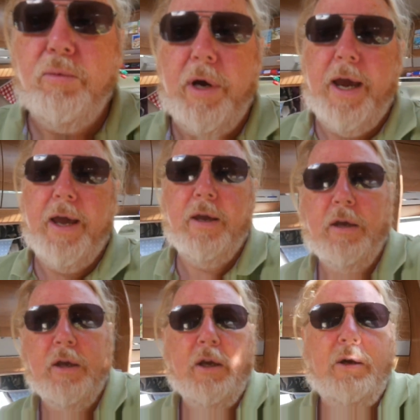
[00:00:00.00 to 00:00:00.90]
where
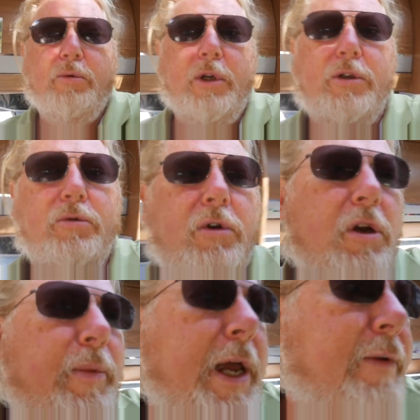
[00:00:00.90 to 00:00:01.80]
we're talking
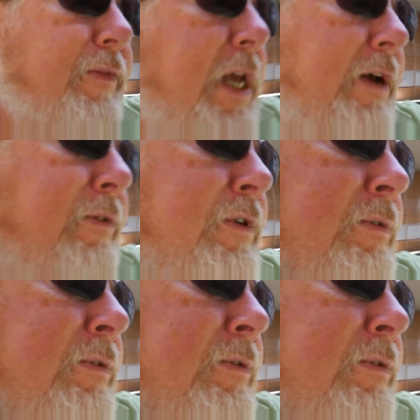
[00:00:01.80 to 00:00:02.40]
about now.